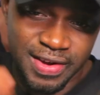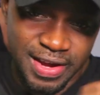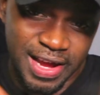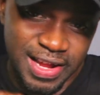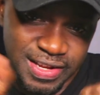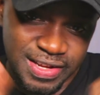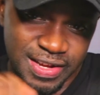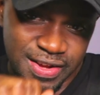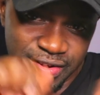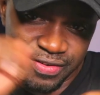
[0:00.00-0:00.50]

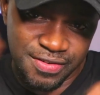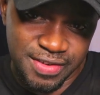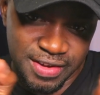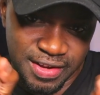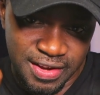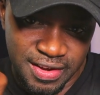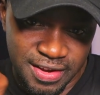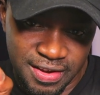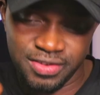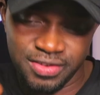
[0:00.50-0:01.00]
eni ye
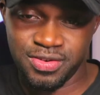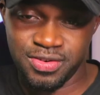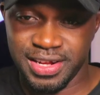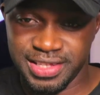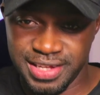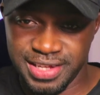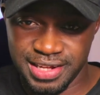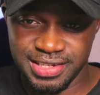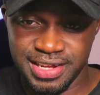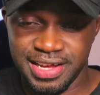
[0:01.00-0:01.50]
twi so what
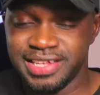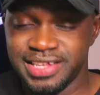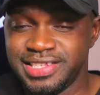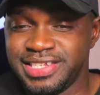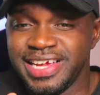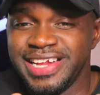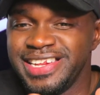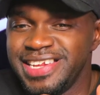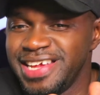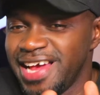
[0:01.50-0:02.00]
I say it
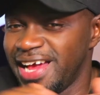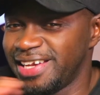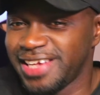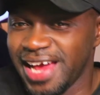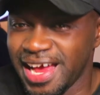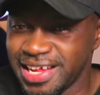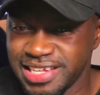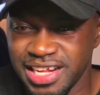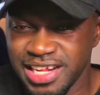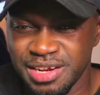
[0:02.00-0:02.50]
near
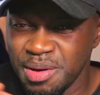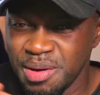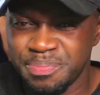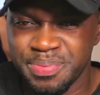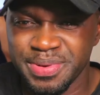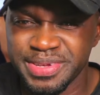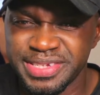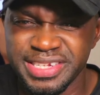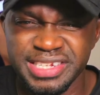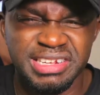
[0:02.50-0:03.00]
dajet be
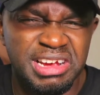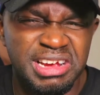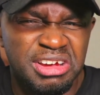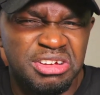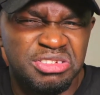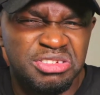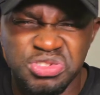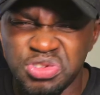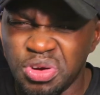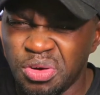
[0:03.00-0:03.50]
preachy
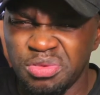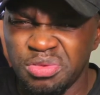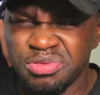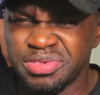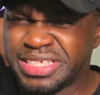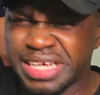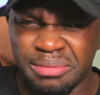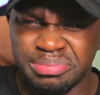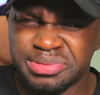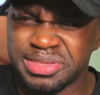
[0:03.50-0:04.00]
John
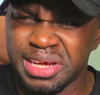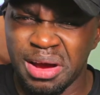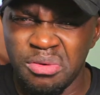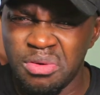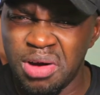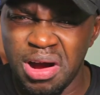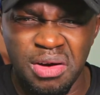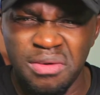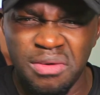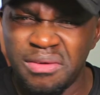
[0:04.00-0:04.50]
chapter
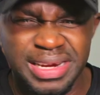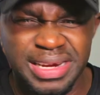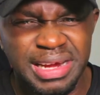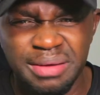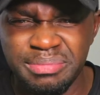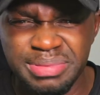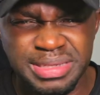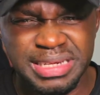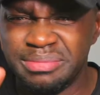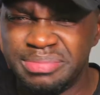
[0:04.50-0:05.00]
one why
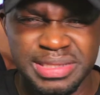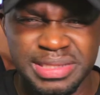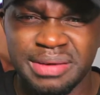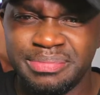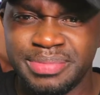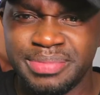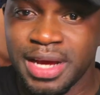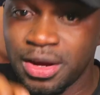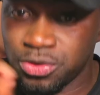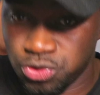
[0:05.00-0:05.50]
debi debi
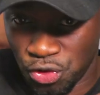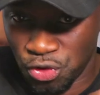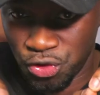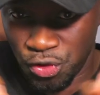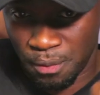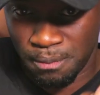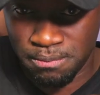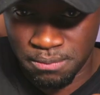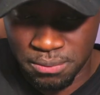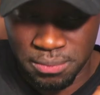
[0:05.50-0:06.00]
debi ye
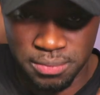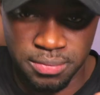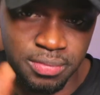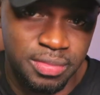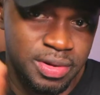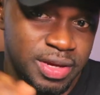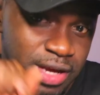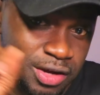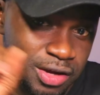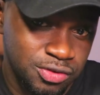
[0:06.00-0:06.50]
tonyo
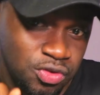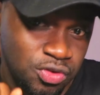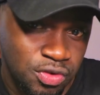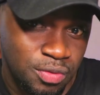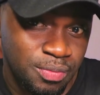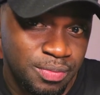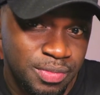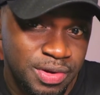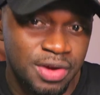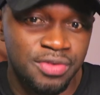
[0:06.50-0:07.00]
ye
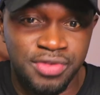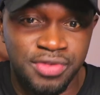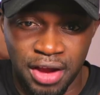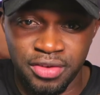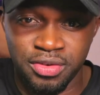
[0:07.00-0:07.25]
tonyo ye twanyo